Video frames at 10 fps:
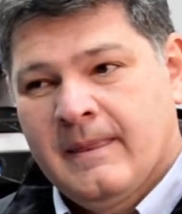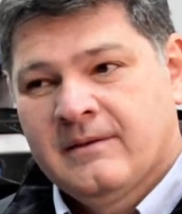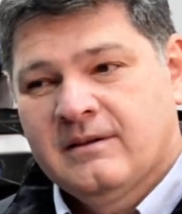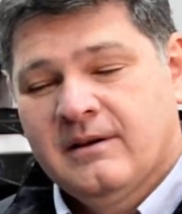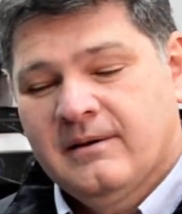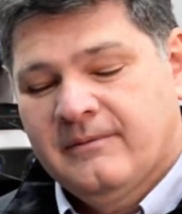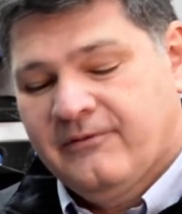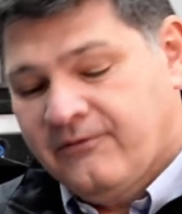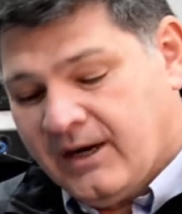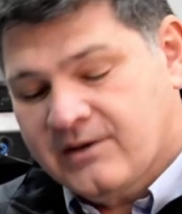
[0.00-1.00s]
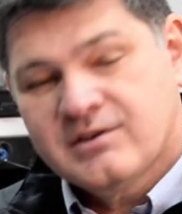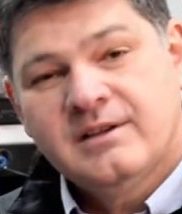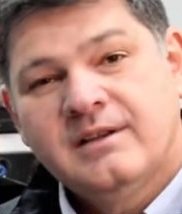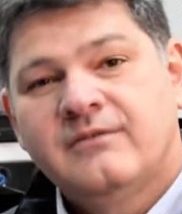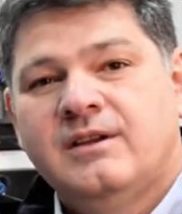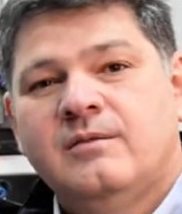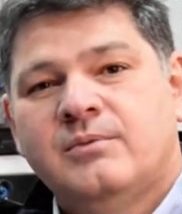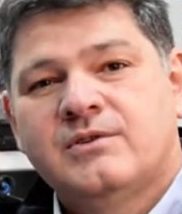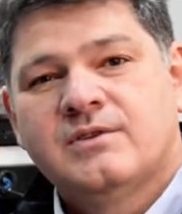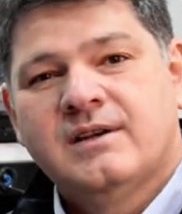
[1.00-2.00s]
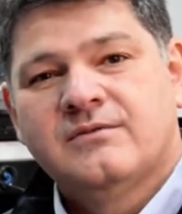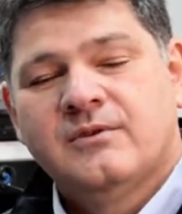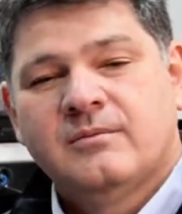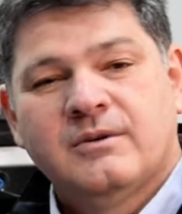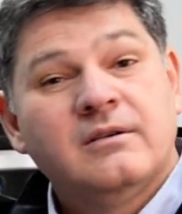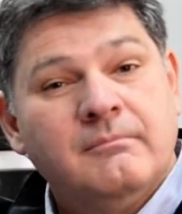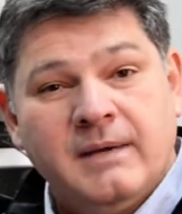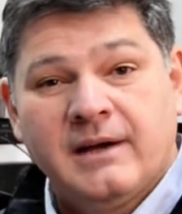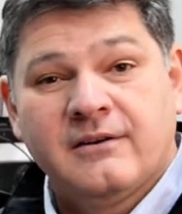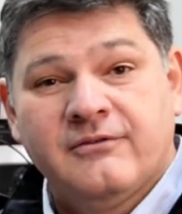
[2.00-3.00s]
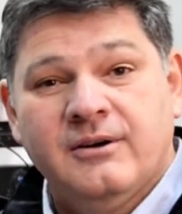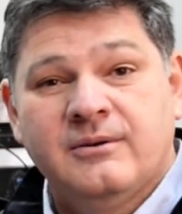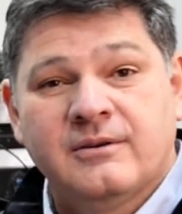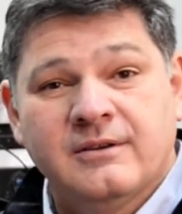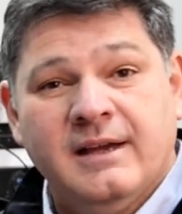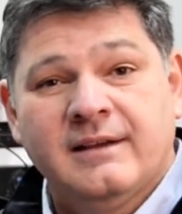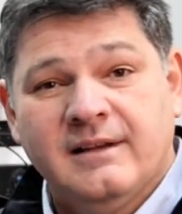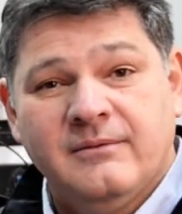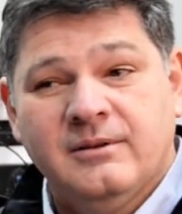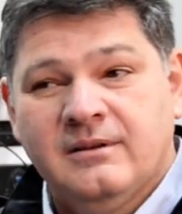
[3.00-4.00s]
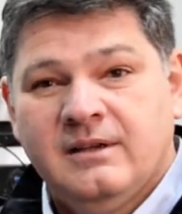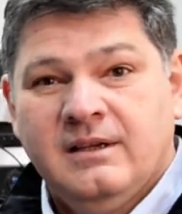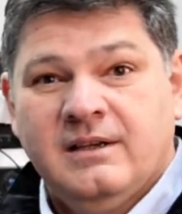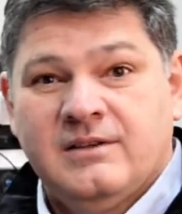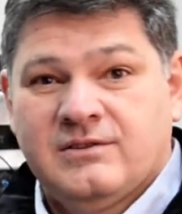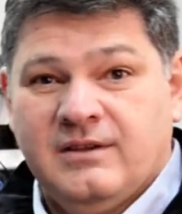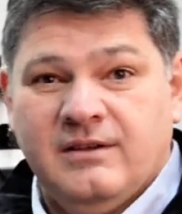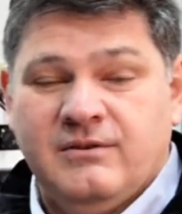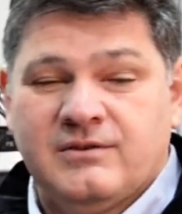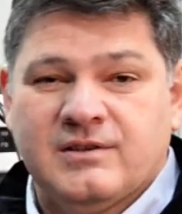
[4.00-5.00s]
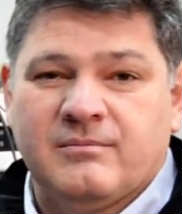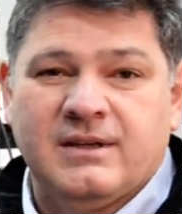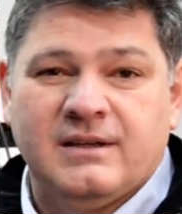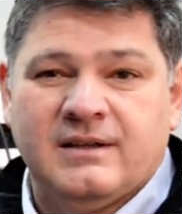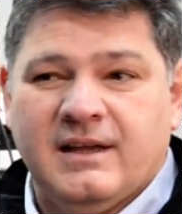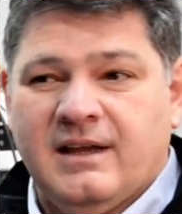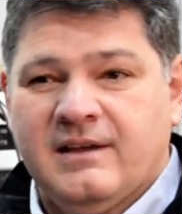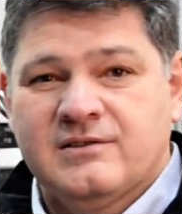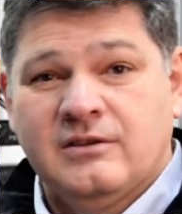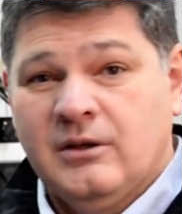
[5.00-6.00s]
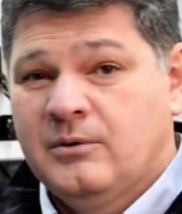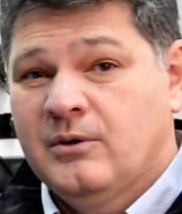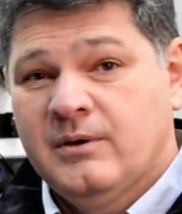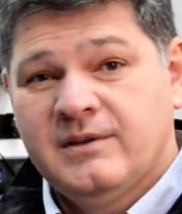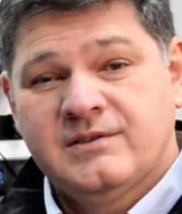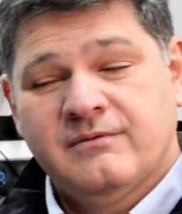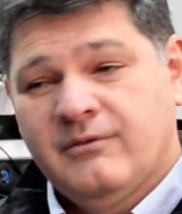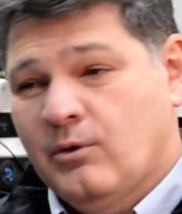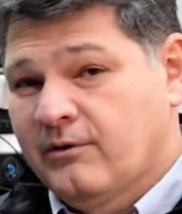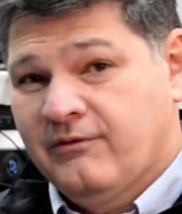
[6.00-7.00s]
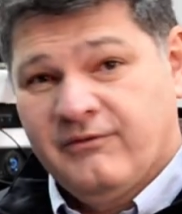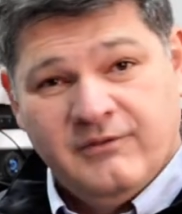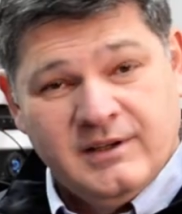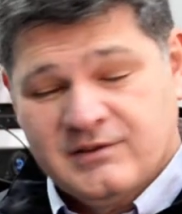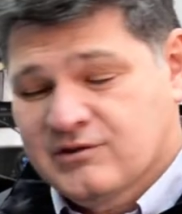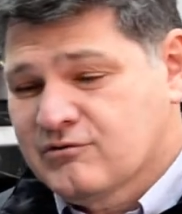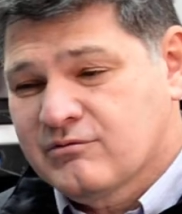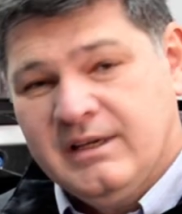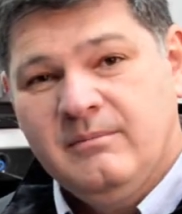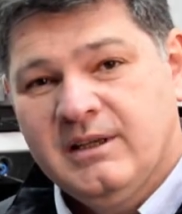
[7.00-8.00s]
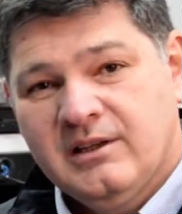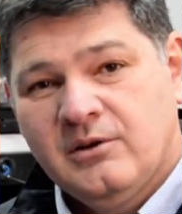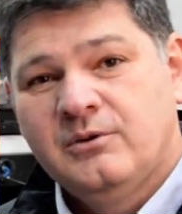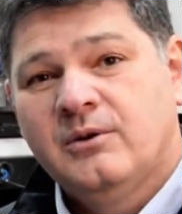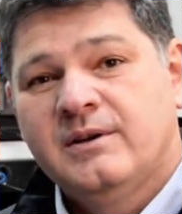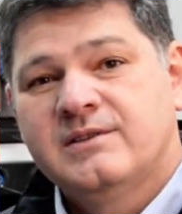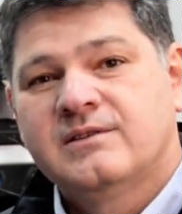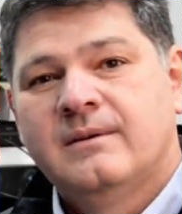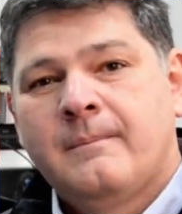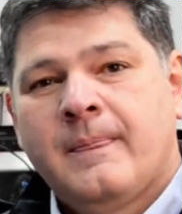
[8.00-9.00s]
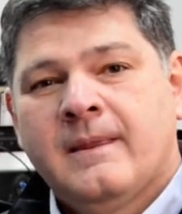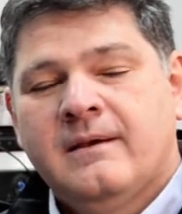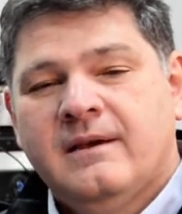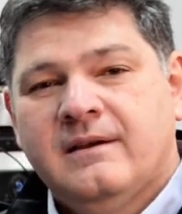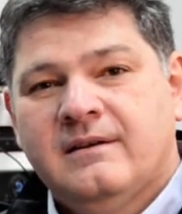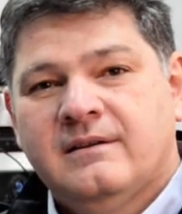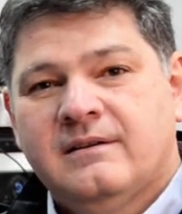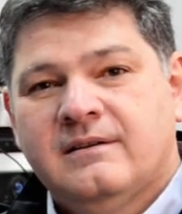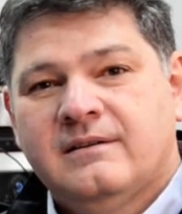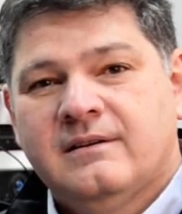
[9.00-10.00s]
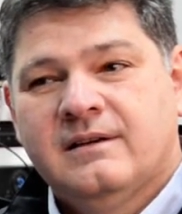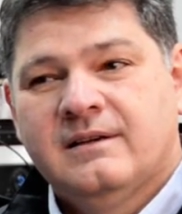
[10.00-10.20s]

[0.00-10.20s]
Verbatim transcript: The function of the input transformer, microphone or line level, is to give you something that has no noise or extremely low noise and